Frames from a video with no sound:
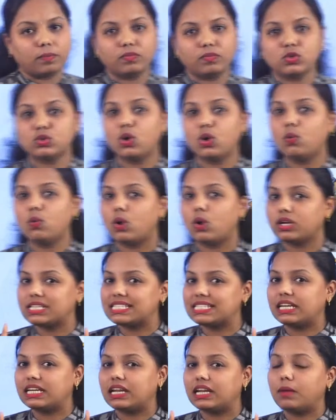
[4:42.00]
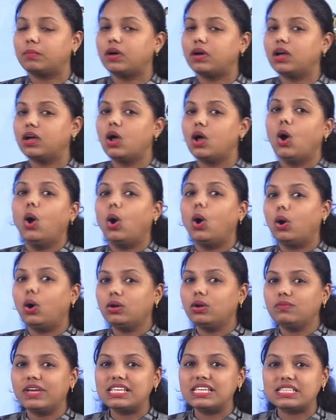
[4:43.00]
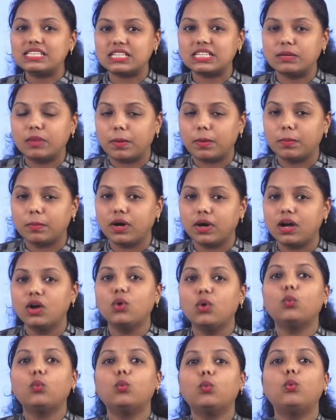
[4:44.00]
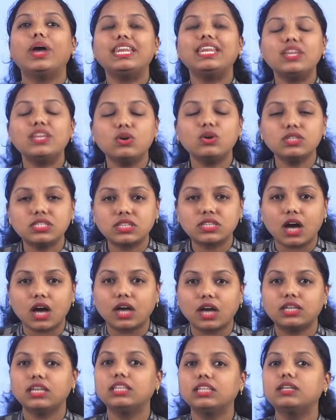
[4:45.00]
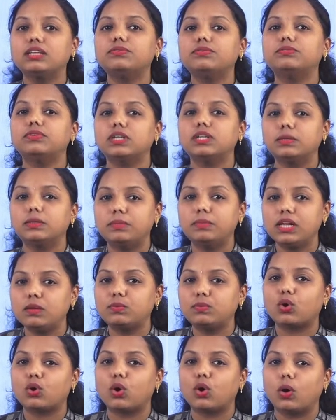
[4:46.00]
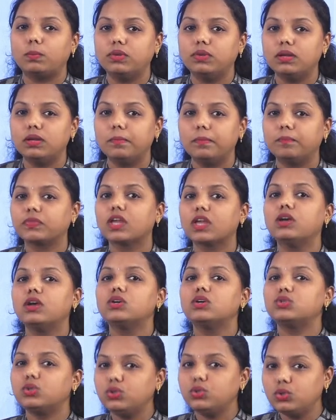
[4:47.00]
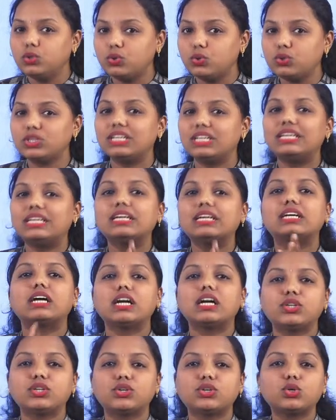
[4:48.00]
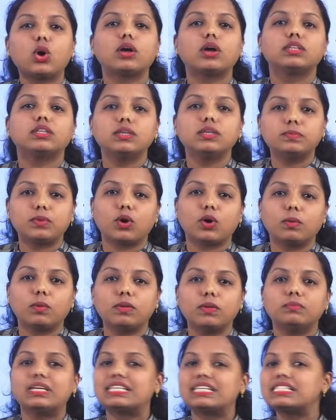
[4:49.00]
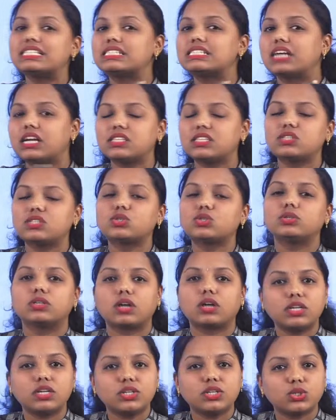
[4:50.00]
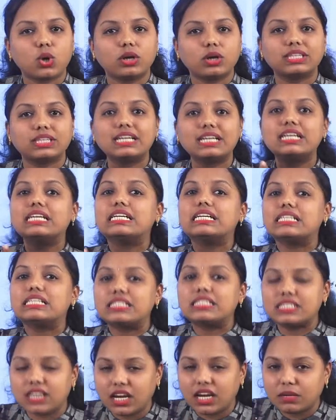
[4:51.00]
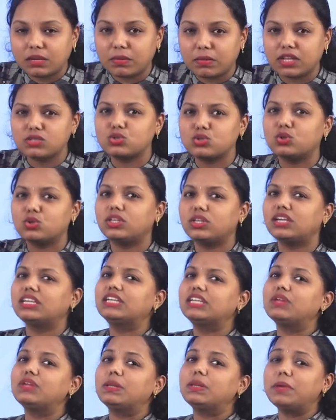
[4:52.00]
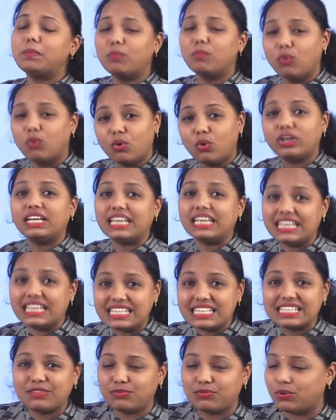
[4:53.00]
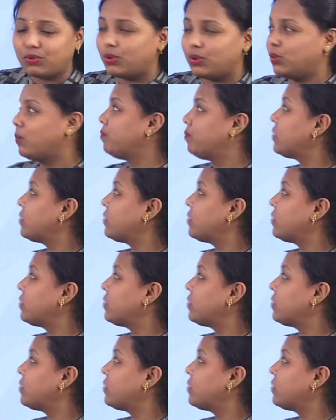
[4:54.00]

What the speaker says: So, what is the number? Always remember, when you are starting the verbal problem, so usually cut short the problem, that is cut short the statement so that it will be more easy for you.